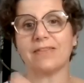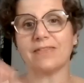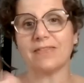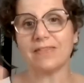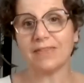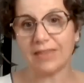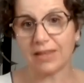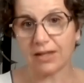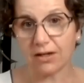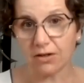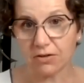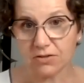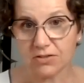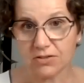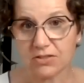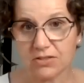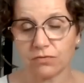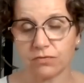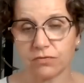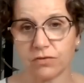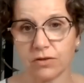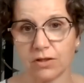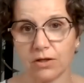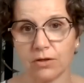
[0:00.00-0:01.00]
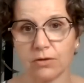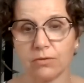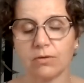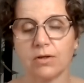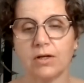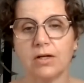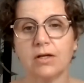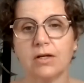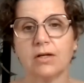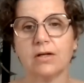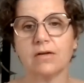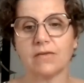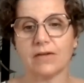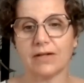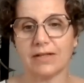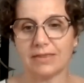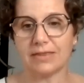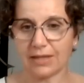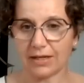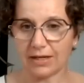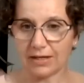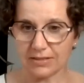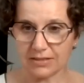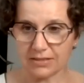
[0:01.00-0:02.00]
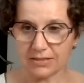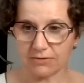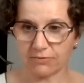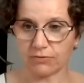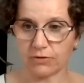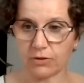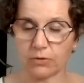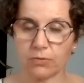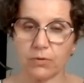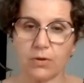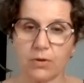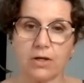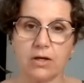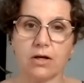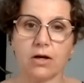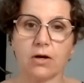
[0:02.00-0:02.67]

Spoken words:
And there's flow, right? That's flow.